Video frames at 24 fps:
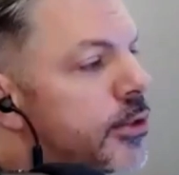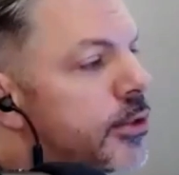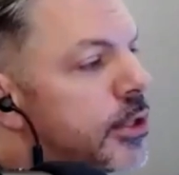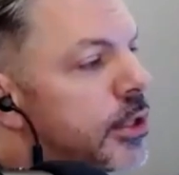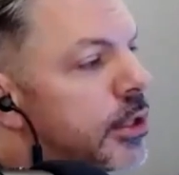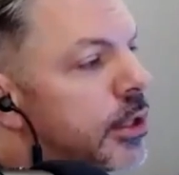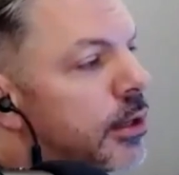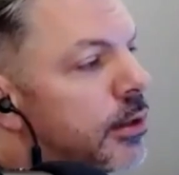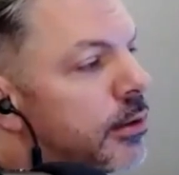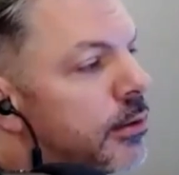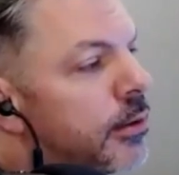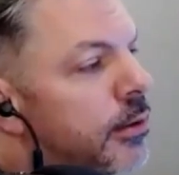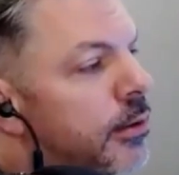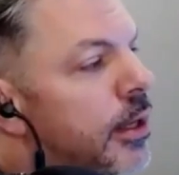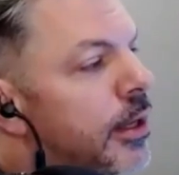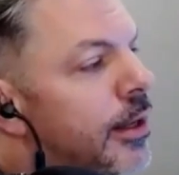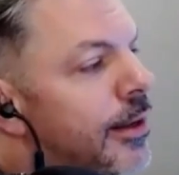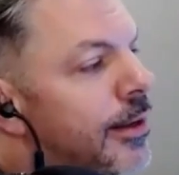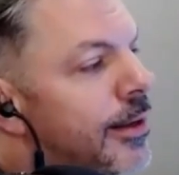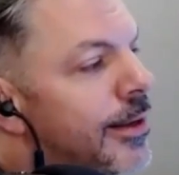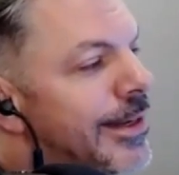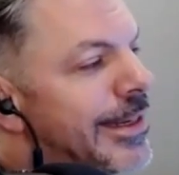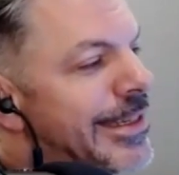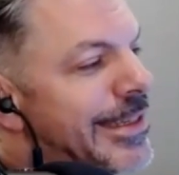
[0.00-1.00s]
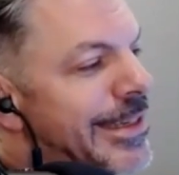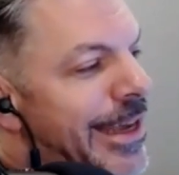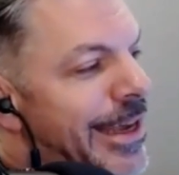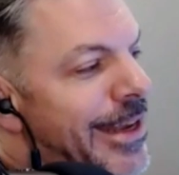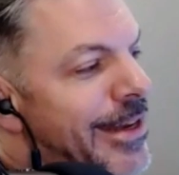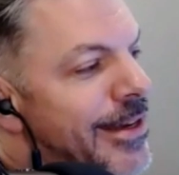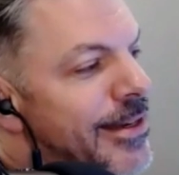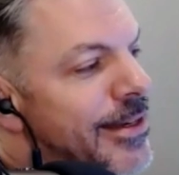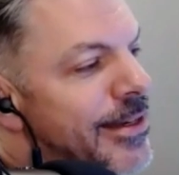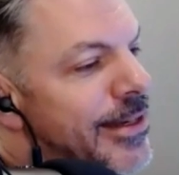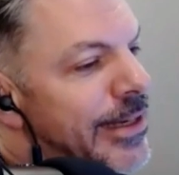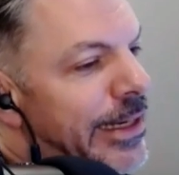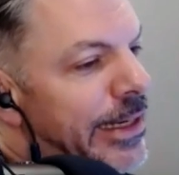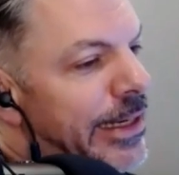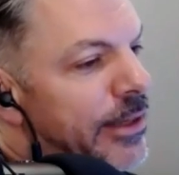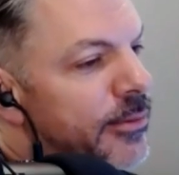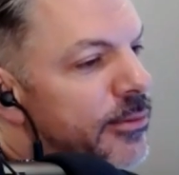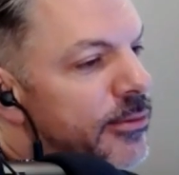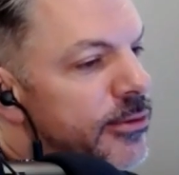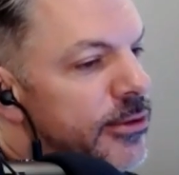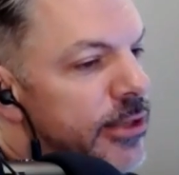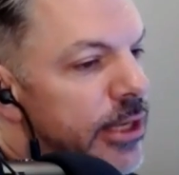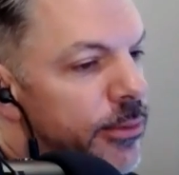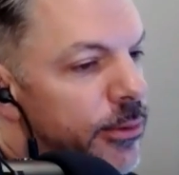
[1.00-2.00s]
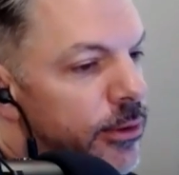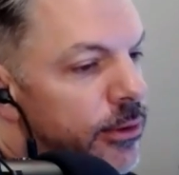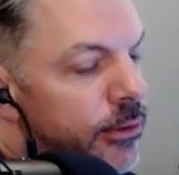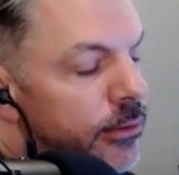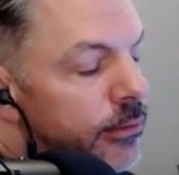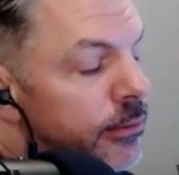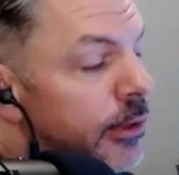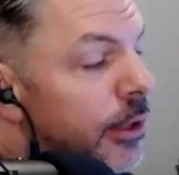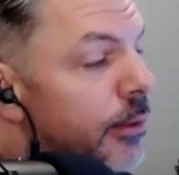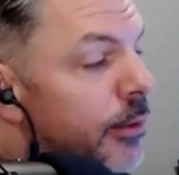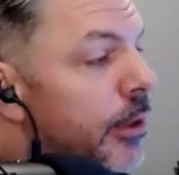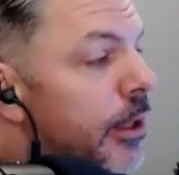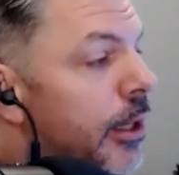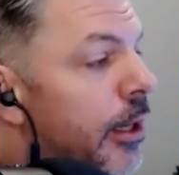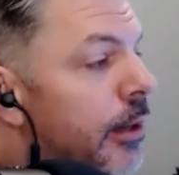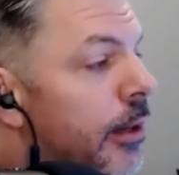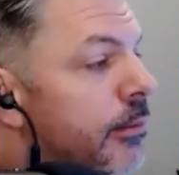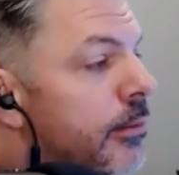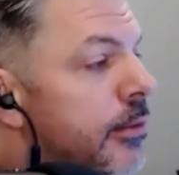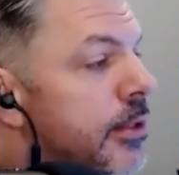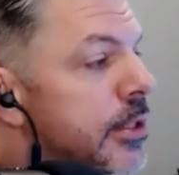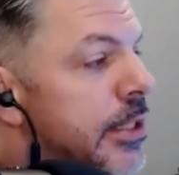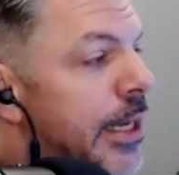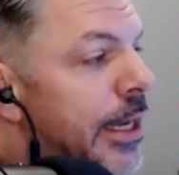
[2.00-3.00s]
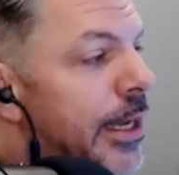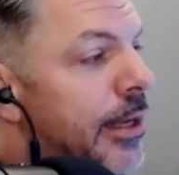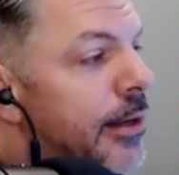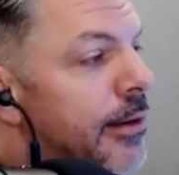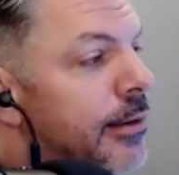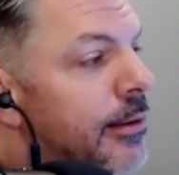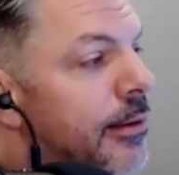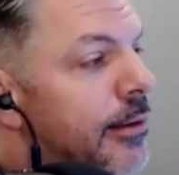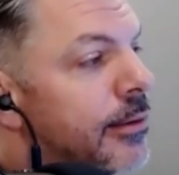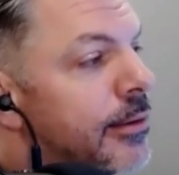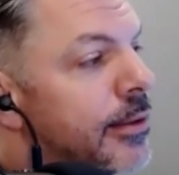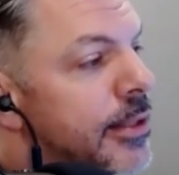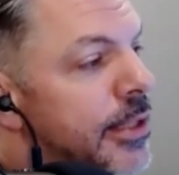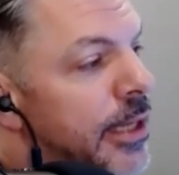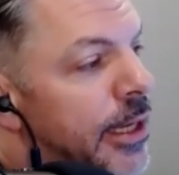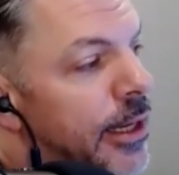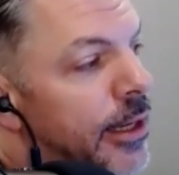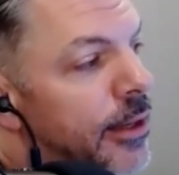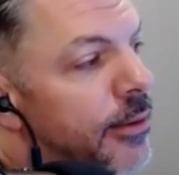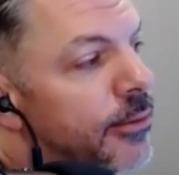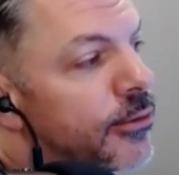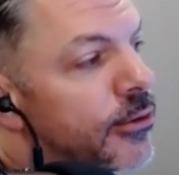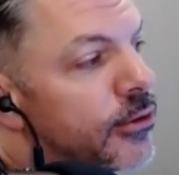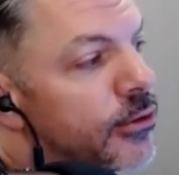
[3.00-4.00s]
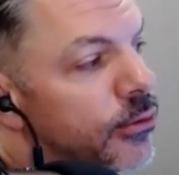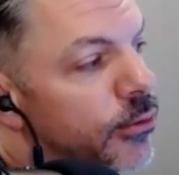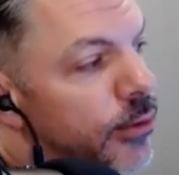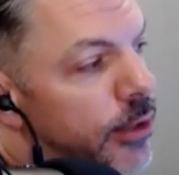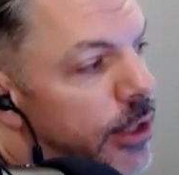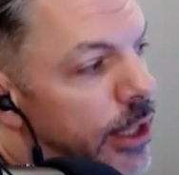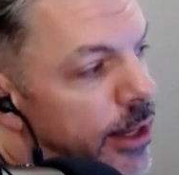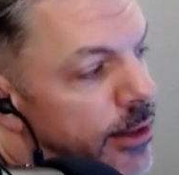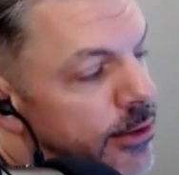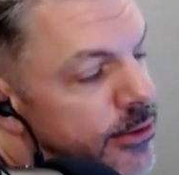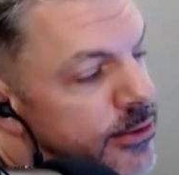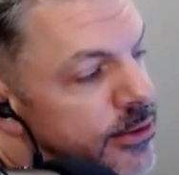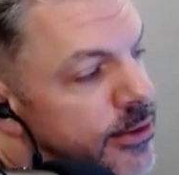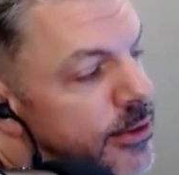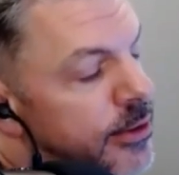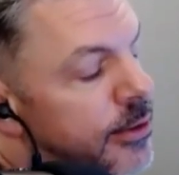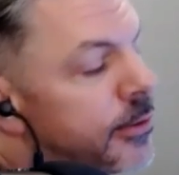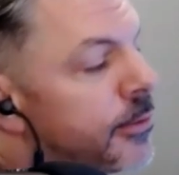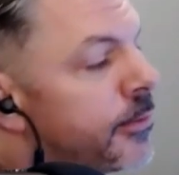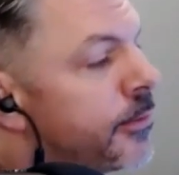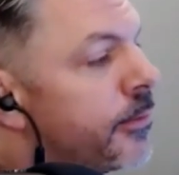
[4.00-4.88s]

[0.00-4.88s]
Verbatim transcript: I want you to go 10 times deeper and become 10 times as you're relaxed.